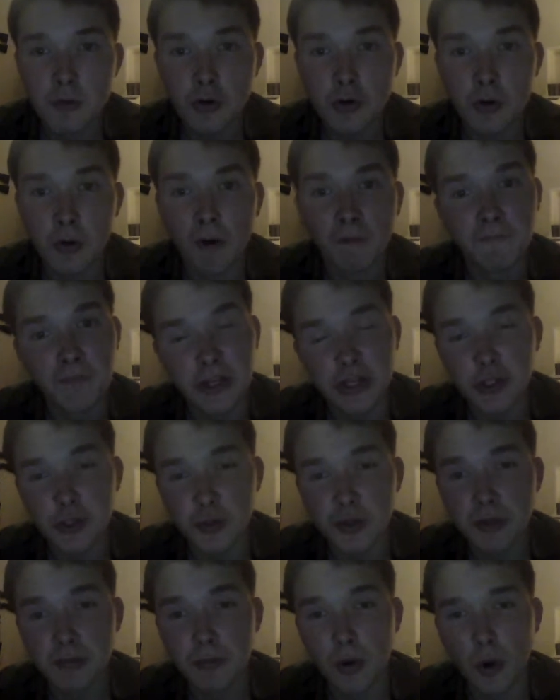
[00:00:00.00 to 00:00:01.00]

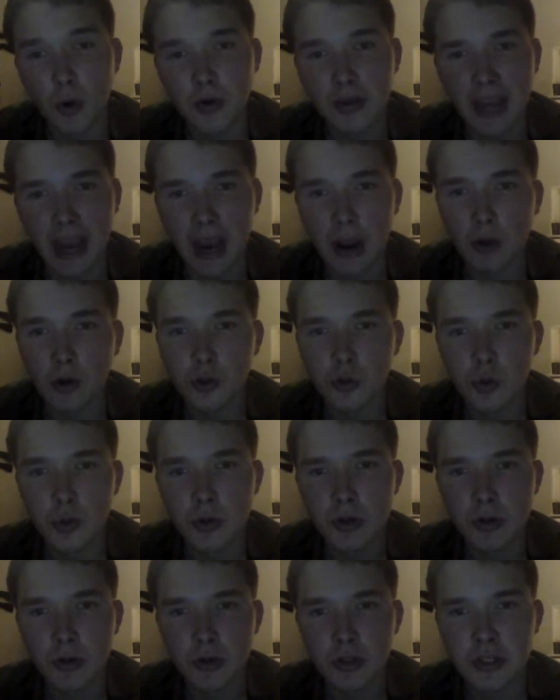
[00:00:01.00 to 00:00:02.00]
officially broke out when
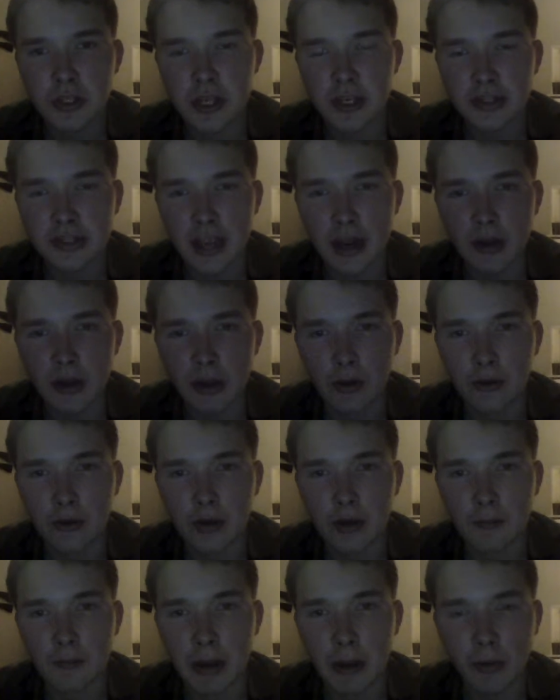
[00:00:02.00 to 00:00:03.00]
we take down
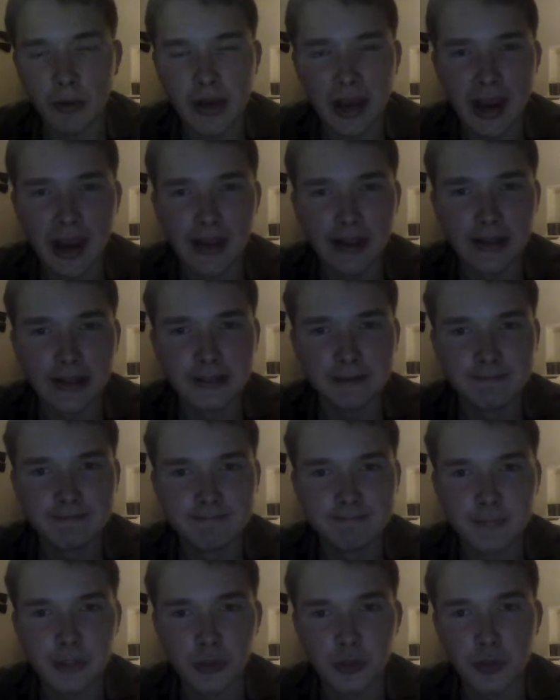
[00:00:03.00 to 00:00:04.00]
Al Qaeda
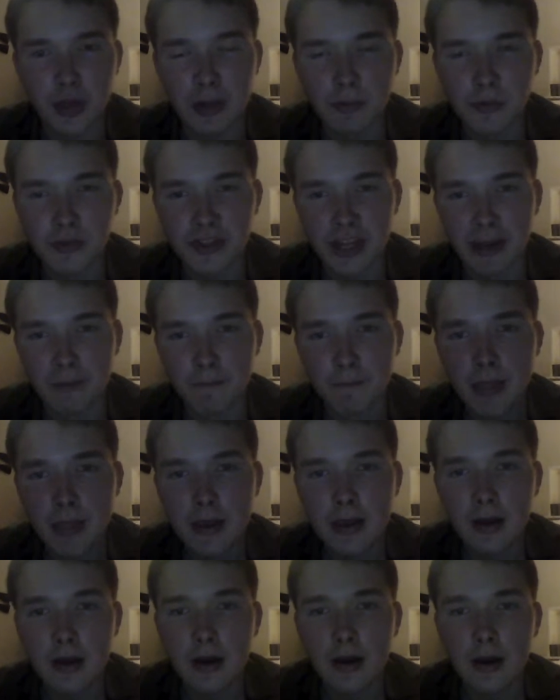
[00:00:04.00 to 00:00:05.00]
in Saddam Hussein.
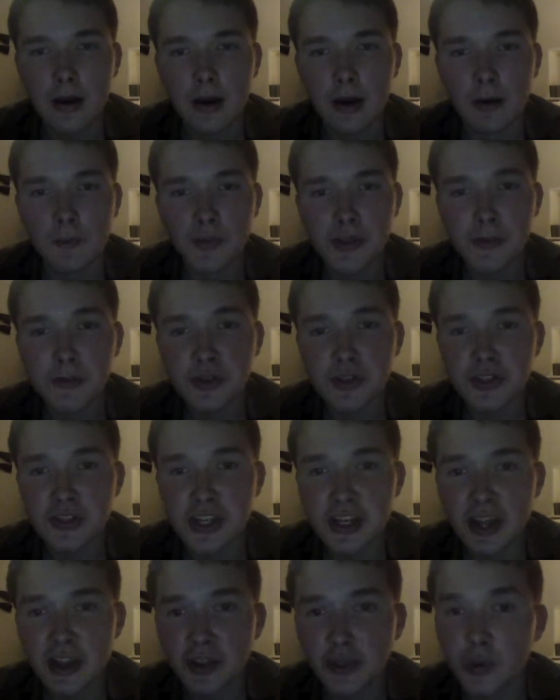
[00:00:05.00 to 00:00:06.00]
The
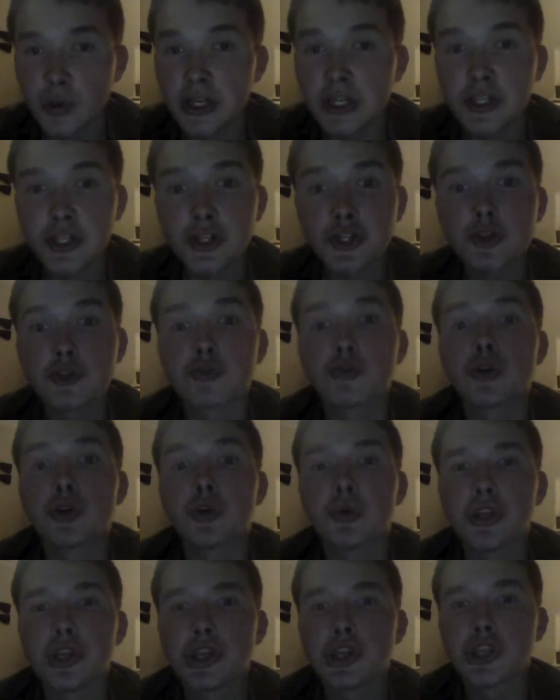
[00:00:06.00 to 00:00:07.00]
M16A3
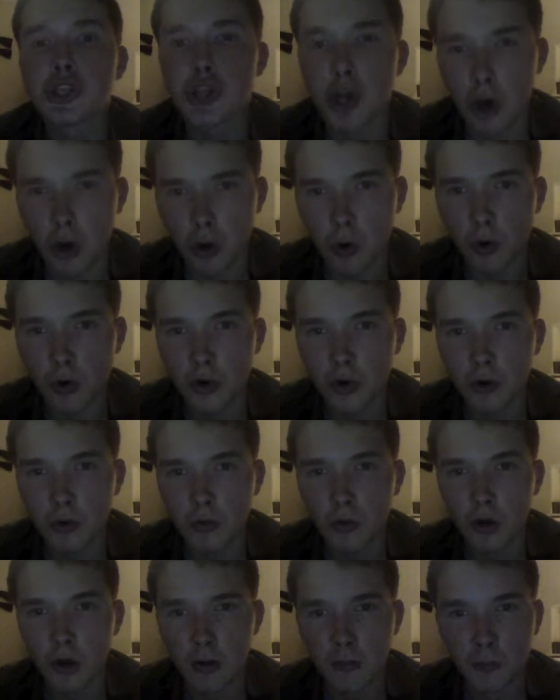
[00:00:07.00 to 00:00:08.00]
truly showed
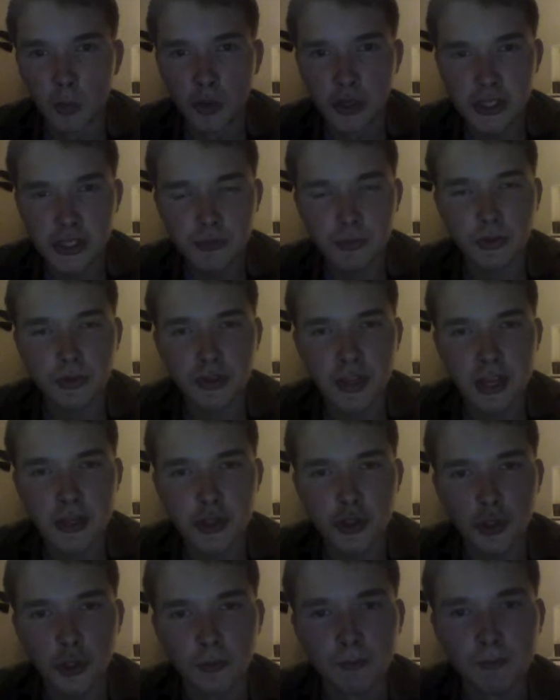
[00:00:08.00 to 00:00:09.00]
what Marines'
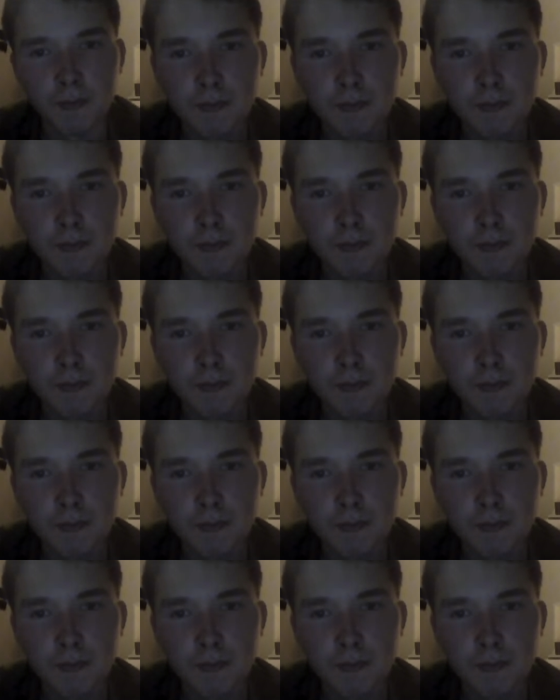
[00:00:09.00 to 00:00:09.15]
potential.